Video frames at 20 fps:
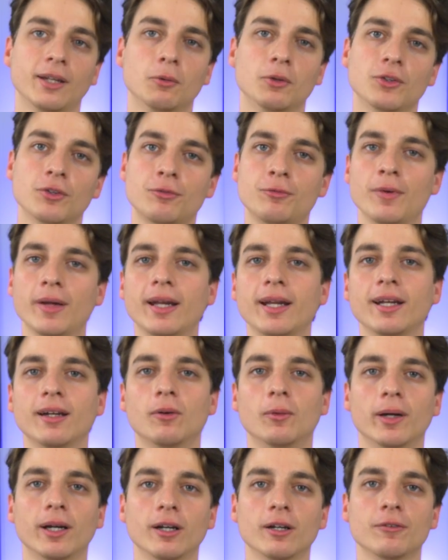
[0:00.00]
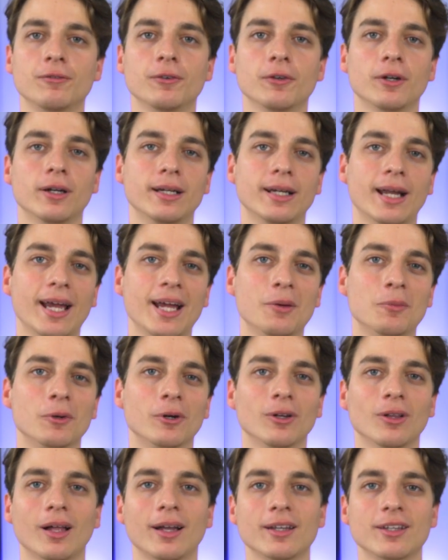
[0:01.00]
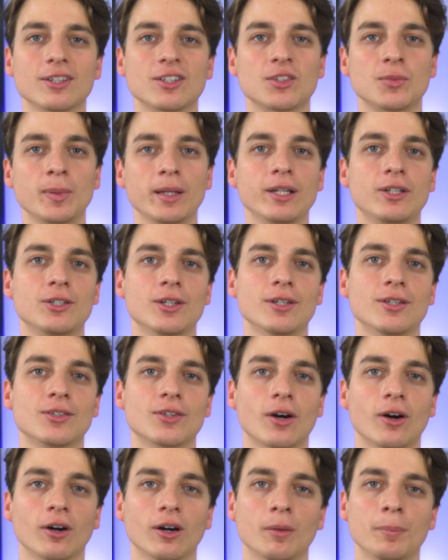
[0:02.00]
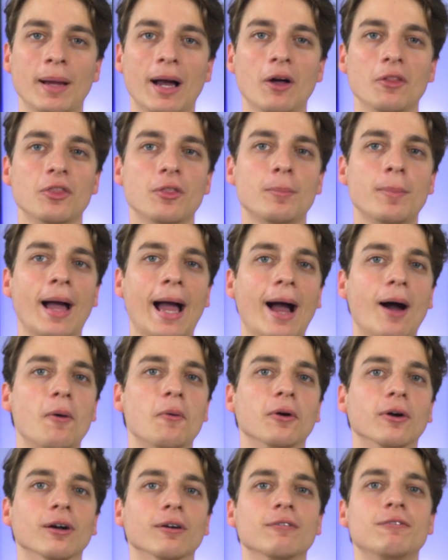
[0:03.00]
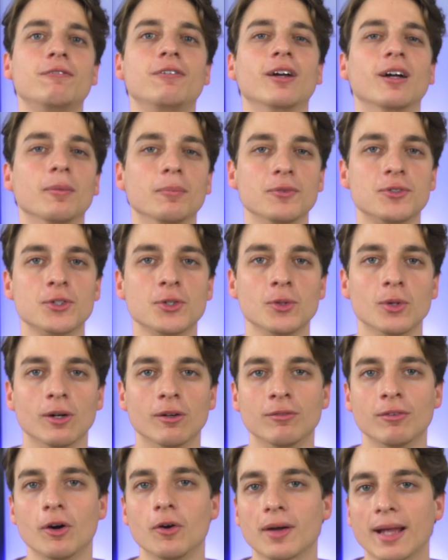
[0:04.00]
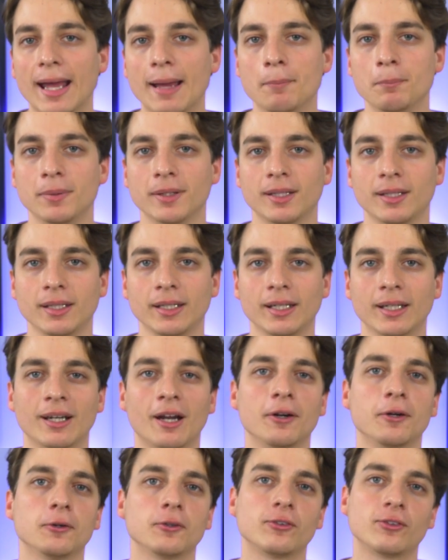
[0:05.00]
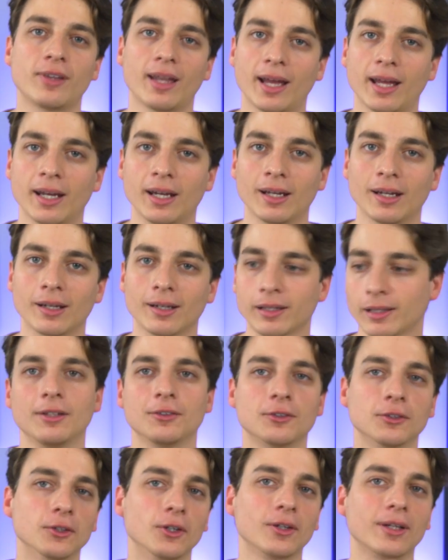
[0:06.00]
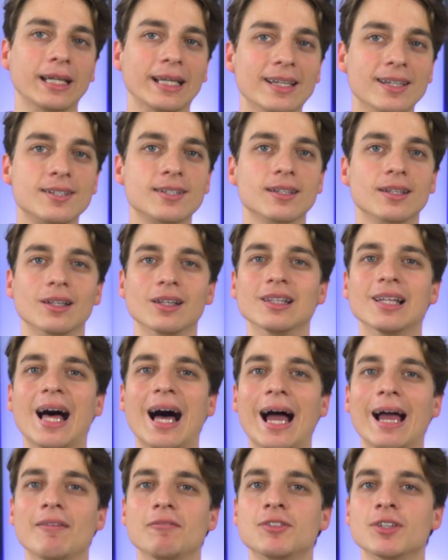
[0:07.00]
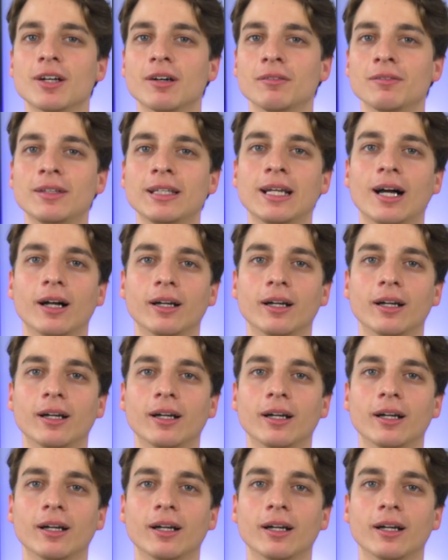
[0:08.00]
And it was a fitting winner for a night where a lot of the speeches are about the power of film to evoke empathy and understanding and to look into the lives of the